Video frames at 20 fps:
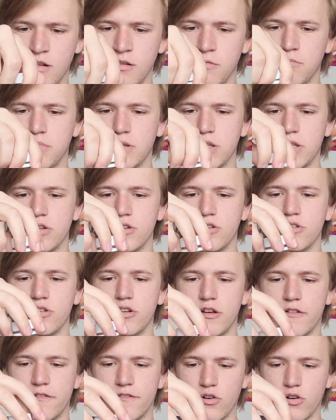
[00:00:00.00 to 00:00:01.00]

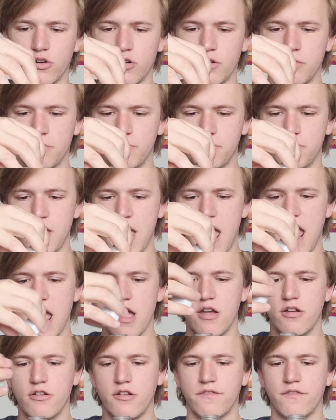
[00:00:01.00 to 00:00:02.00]
Beautiful.
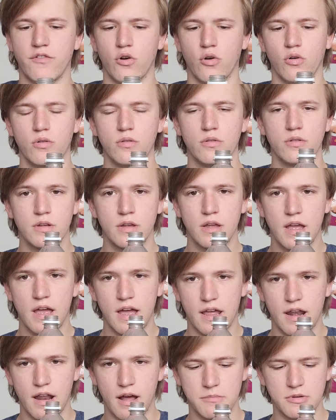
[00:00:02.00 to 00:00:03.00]
Beautiful.
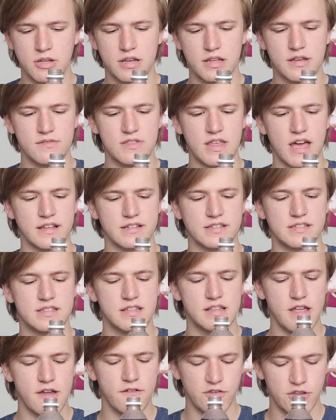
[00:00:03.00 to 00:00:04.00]
And I'm going to give that a
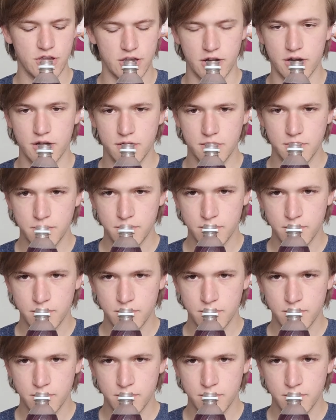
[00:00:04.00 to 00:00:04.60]
sniff here.